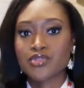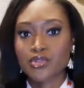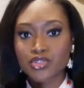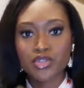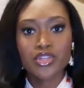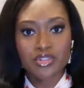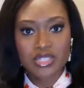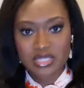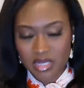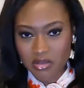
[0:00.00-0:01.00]
So know
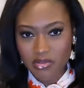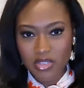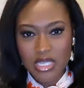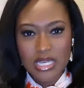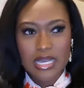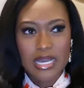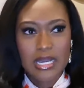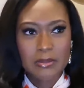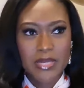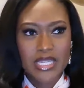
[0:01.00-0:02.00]
yourself
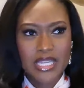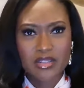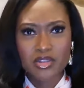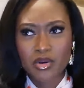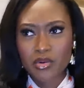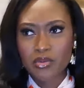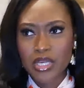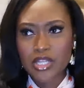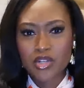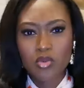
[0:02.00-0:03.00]
and
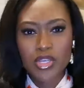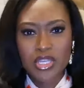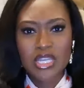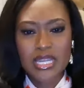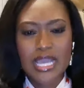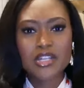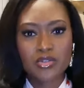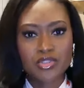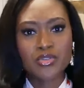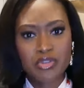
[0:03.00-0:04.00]
know what you can
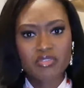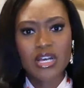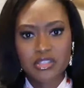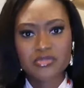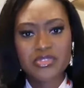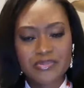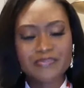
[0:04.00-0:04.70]
handle and know your values.